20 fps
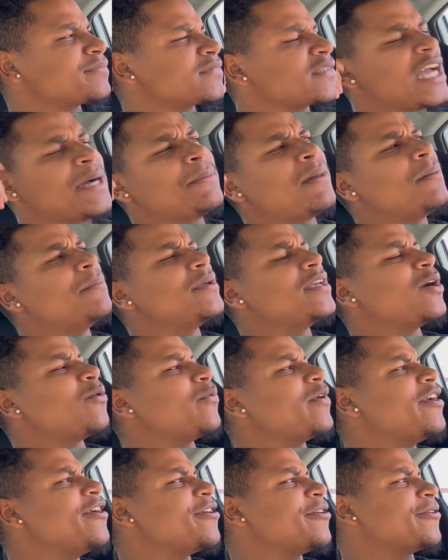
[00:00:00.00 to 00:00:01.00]
How am I being
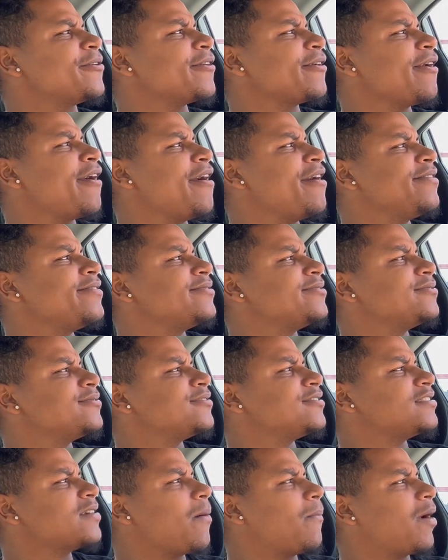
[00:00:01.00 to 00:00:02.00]
weird?
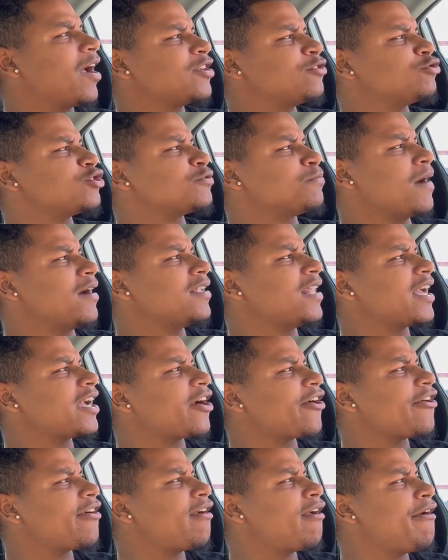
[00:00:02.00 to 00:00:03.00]
Because you smell like
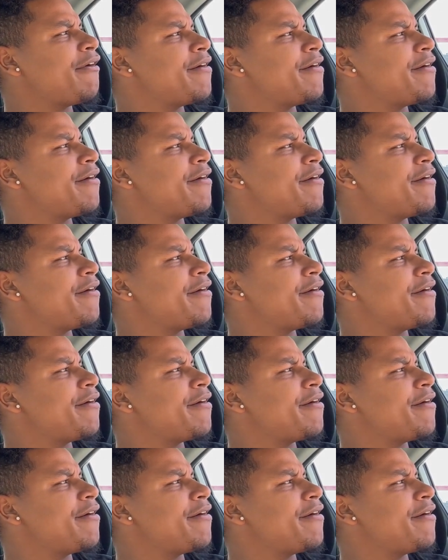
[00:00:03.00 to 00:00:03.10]
her?